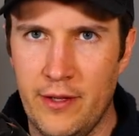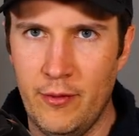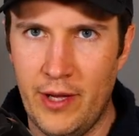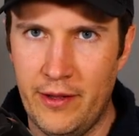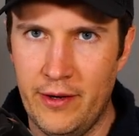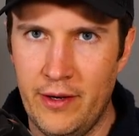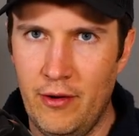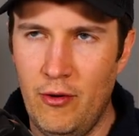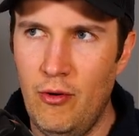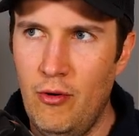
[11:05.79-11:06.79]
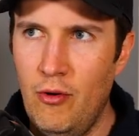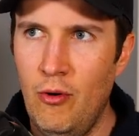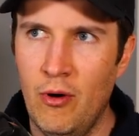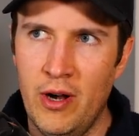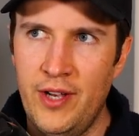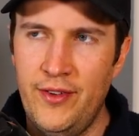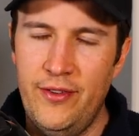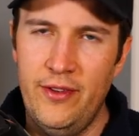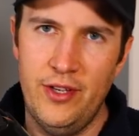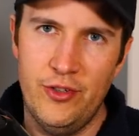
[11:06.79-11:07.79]
on the weather, or it's
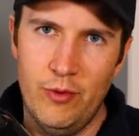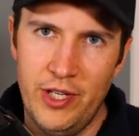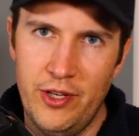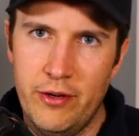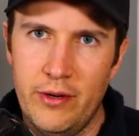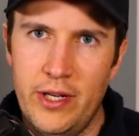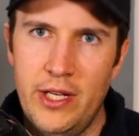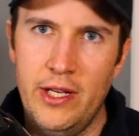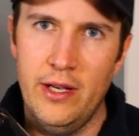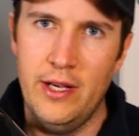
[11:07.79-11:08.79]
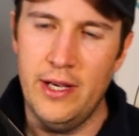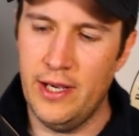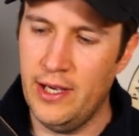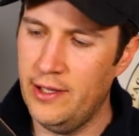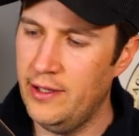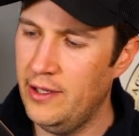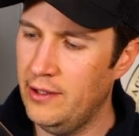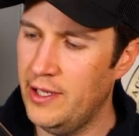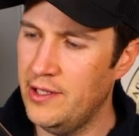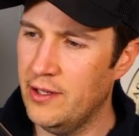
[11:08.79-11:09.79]
the 20 degree
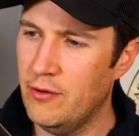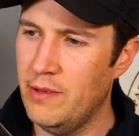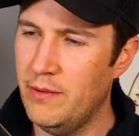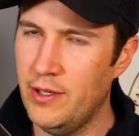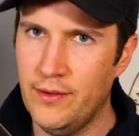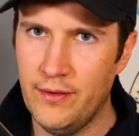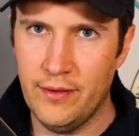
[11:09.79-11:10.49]
Enlightened Equipment